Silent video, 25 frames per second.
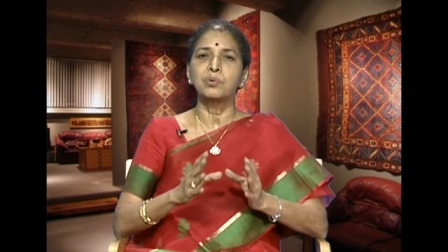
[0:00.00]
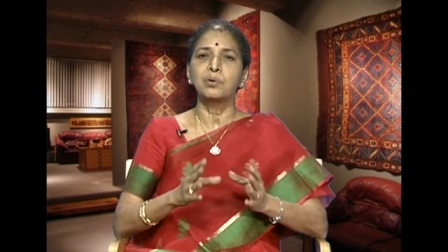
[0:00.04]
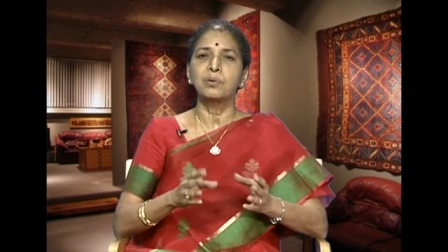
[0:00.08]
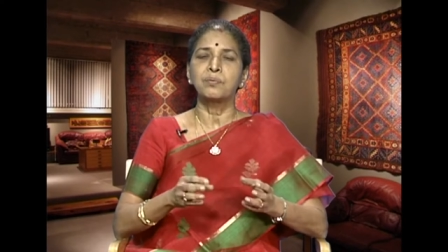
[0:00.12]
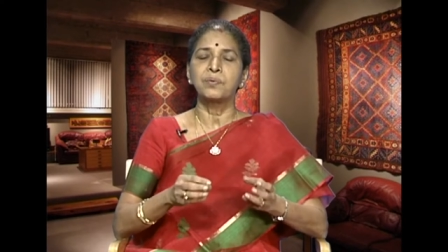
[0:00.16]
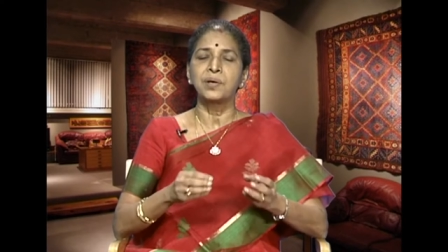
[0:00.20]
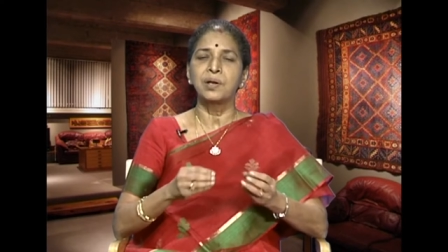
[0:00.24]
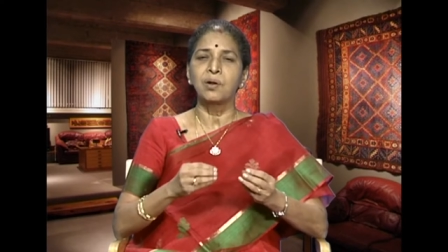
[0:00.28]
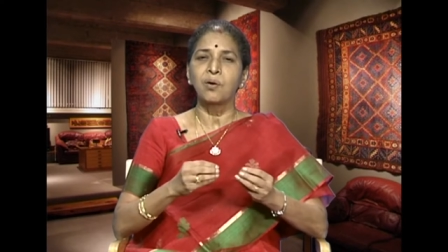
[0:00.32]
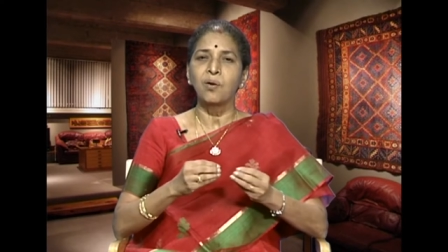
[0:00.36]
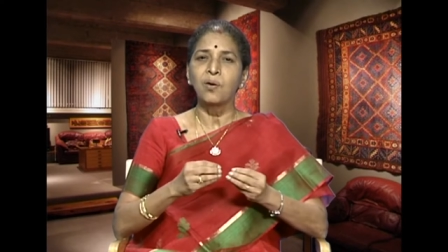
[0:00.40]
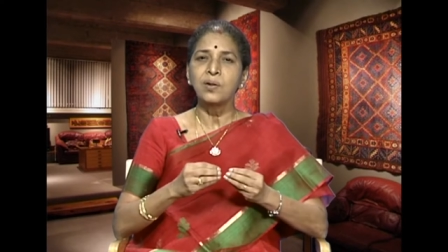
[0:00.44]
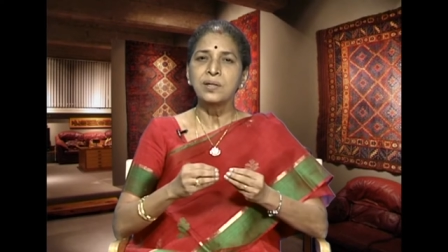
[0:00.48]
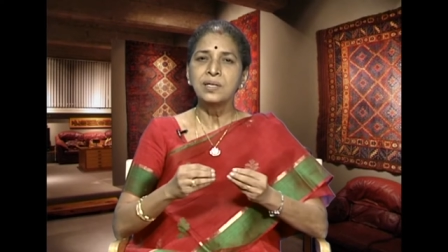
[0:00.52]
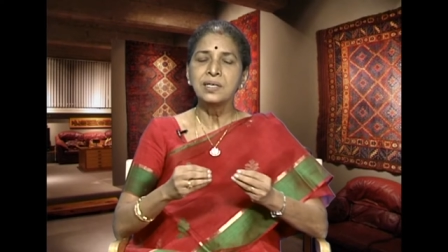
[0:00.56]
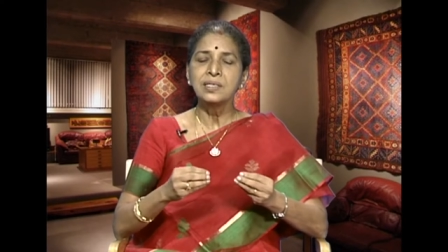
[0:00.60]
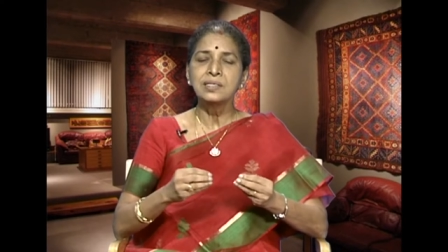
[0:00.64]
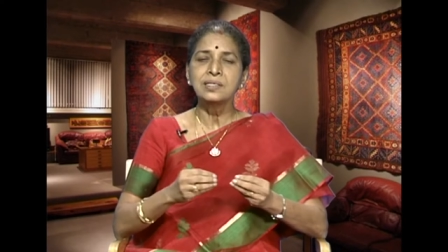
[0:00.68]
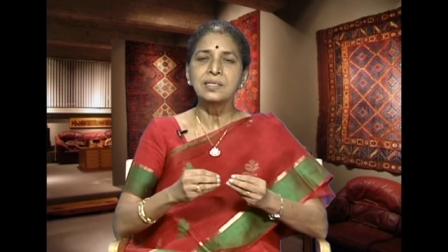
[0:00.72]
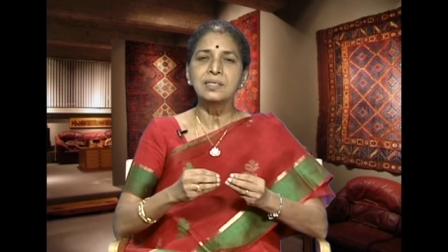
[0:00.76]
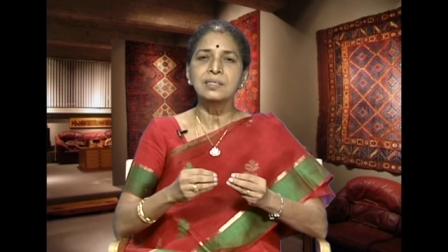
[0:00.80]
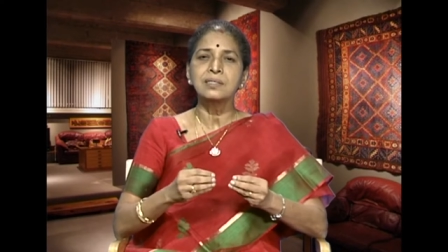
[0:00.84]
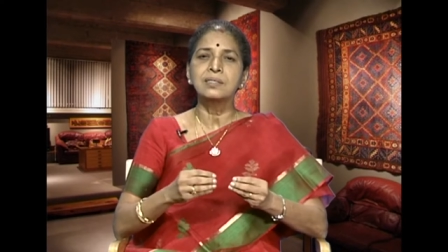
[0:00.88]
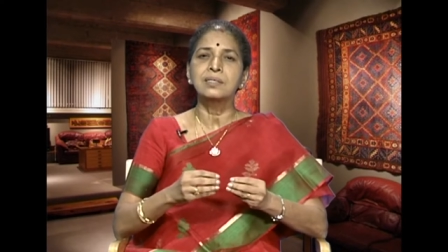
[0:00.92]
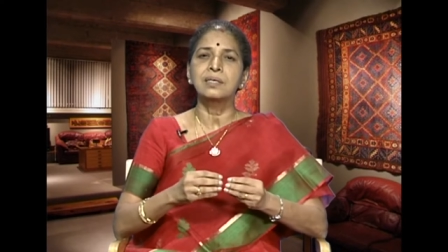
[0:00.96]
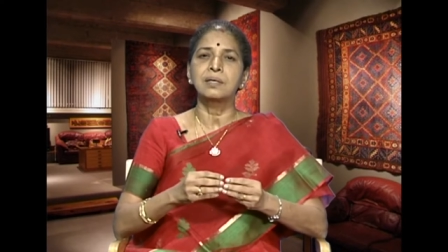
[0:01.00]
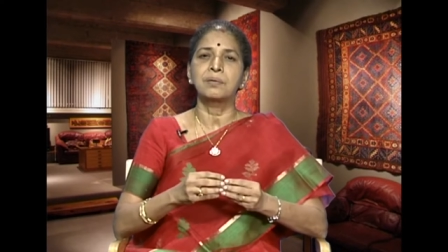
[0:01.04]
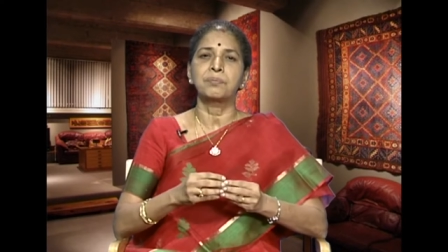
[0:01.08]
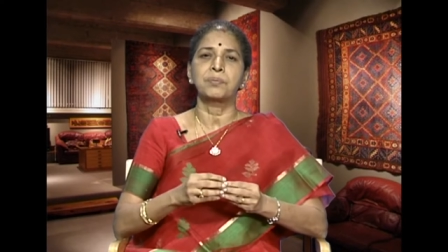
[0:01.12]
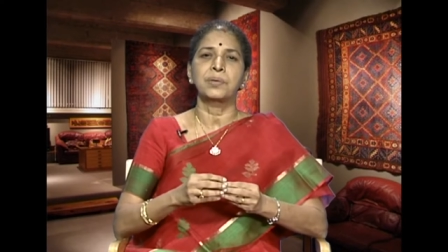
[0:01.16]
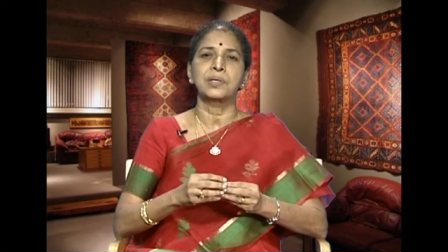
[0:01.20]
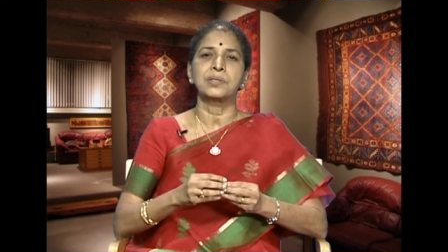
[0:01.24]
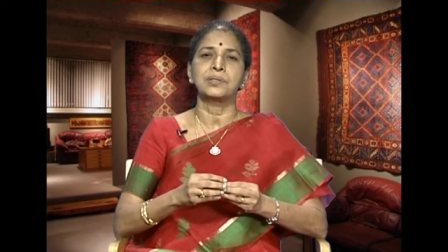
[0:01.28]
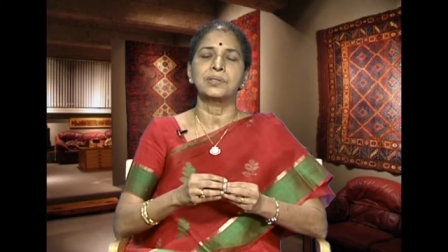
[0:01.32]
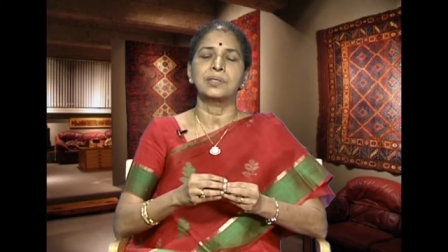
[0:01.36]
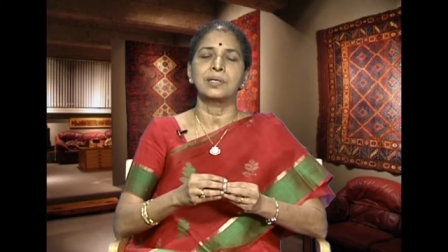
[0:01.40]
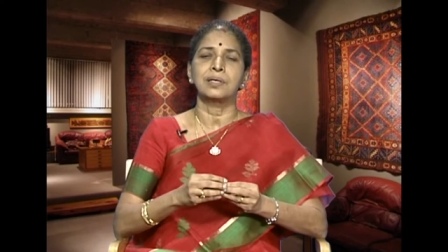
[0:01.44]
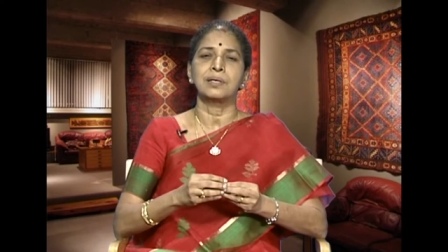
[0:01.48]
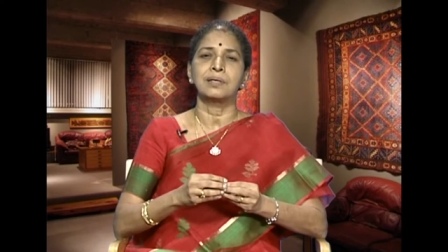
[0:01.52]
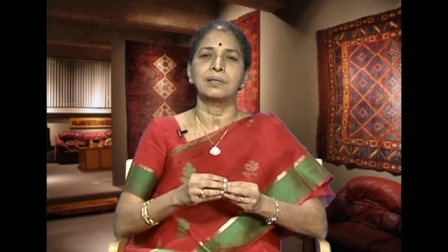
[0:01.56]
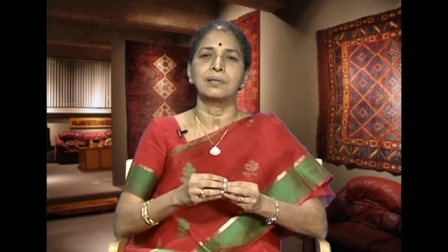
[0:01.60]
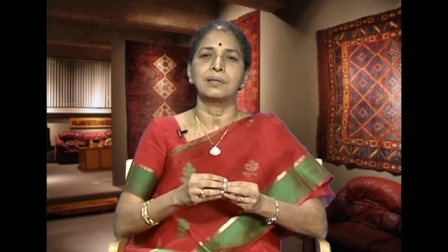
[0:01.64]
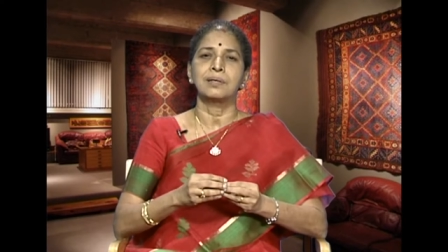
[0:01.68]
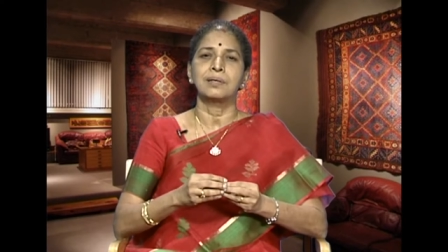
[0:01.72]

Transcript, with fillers: when all these things are present,